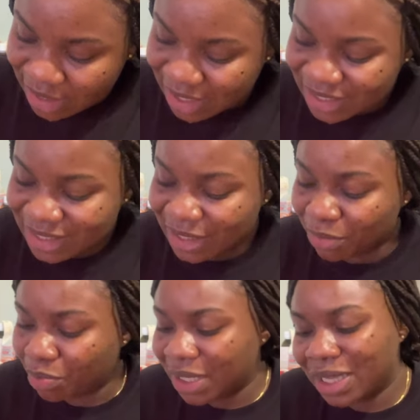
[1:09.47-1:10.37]
anything
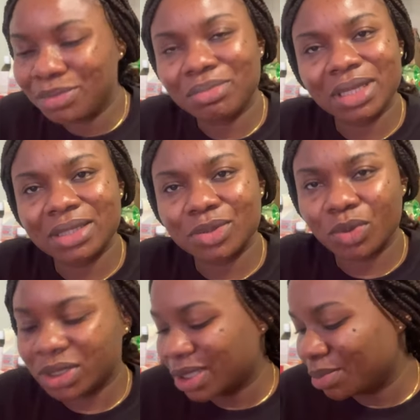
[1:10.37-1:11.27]
picking beans
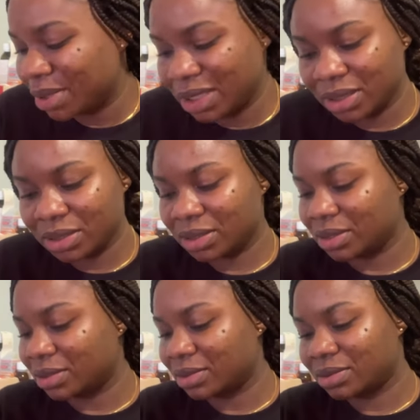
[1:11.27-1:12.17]
washing
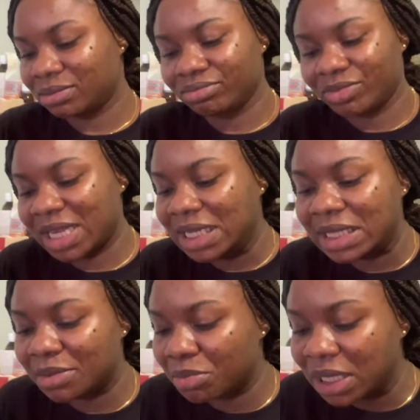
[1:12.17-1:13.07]
beans
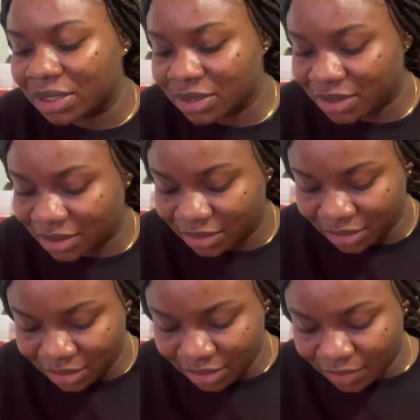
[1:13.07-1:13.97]
anything beans
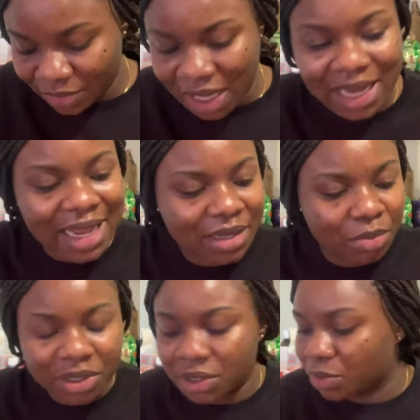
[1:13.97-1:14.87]
i like
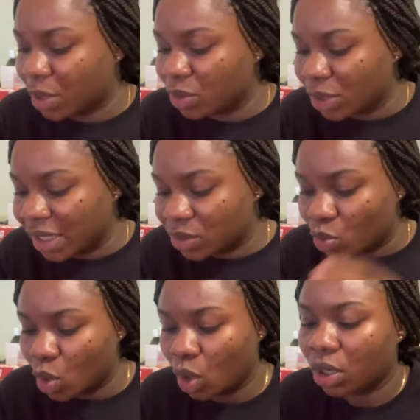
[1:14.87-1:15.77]
beans but i don't like the
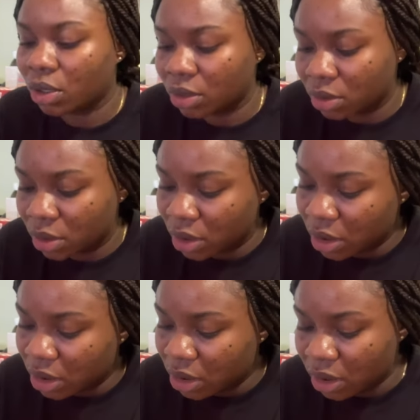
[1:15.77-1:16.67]
work
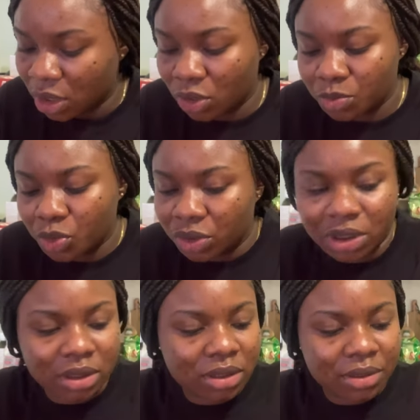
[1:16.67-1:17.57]
that comes with
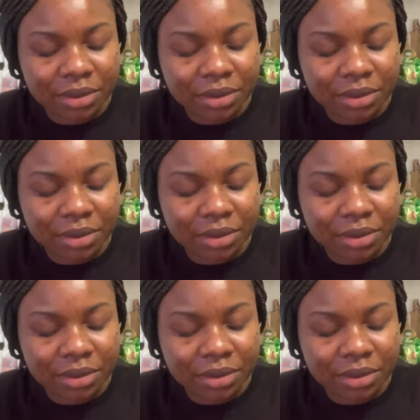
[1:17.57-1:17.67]
it